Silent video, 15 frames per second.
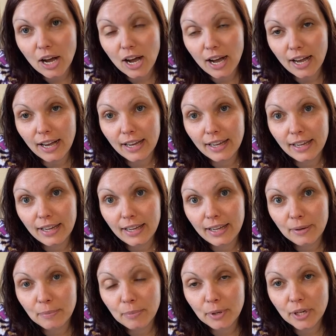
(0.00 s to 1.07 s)
I
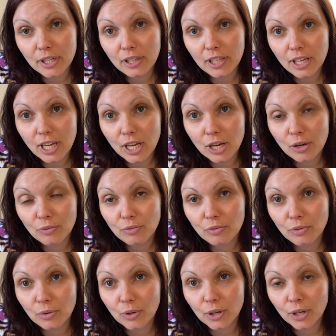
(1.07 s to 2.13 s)
put a link
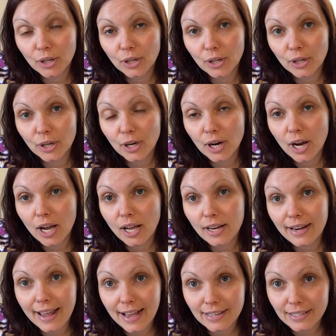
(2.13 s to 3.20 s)
for
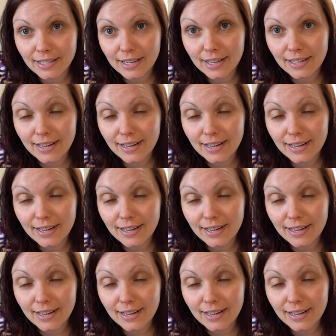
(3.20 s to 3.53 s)
NASA.